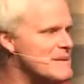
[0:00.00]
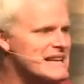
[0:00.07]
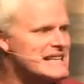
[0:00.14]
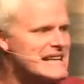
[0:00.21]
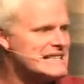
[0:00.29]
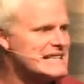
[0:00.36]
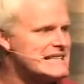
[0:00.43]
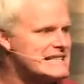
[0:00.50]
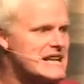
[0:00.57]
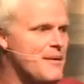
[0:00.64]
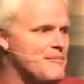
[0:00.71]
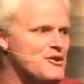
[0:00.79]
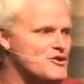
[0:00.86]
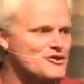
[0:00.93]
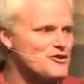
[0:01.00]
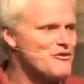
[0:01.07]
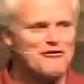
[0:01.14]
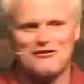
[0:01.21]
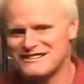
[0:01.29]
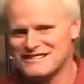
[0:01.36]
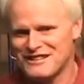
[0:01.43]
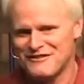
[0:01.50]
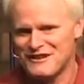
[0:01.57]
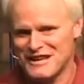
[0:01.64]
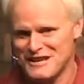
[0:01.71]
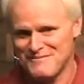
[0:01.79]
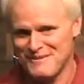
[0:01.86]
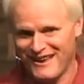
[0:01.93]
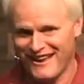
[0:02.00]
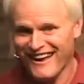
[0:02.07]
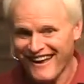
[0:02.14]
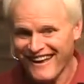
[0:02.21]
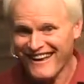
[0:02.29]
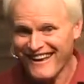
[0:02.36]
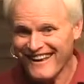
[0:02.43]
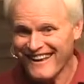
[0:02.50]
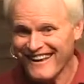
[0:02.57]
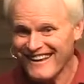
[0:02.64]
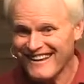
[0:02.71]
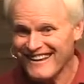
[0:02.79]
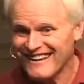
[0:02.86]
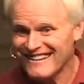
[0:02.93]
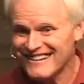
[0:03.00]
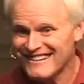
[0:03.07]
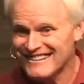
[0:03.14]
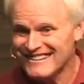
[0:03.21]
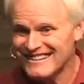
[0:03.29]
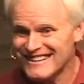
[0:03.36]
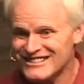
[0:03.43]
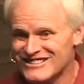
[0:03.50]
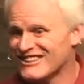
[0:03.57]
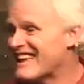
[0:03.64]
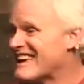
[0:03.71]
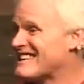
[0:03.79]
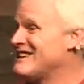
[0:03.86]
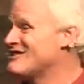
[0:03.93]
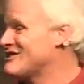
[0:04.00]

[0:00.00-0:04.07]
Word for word: of me doesn't stop the truth that's living in me. So, like,